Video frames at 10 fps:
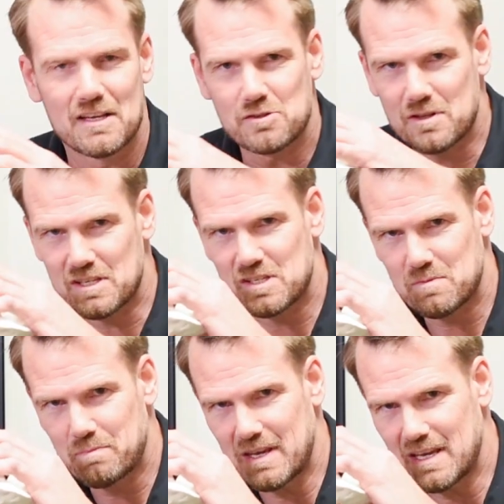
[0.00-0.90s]
So the
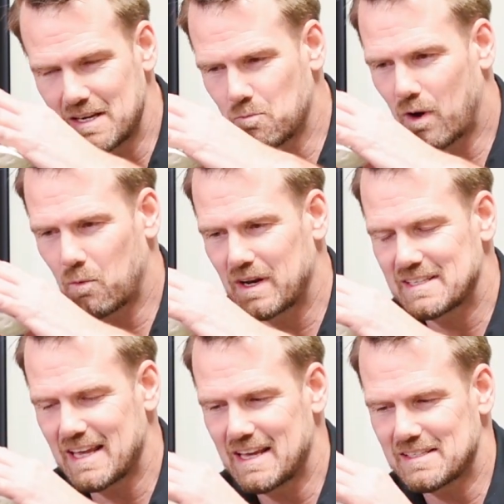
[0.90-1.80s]
speed, what it
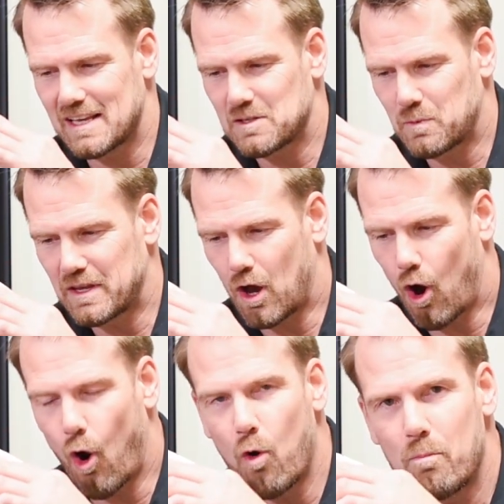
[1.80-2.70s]
takes is we
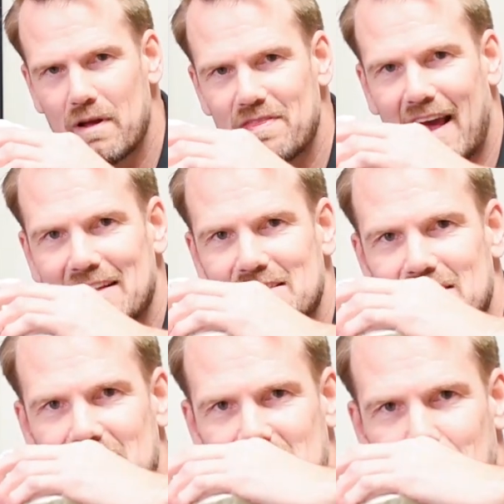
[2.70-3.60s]
open that
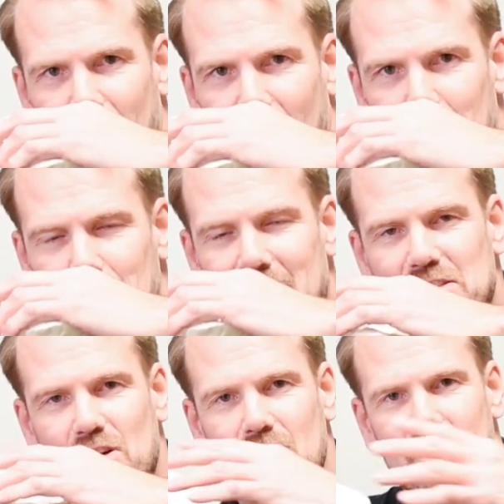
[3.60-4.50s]
system up
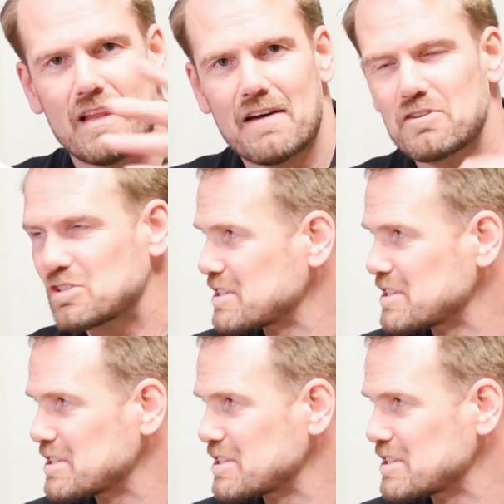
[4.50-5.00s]
based on a leverage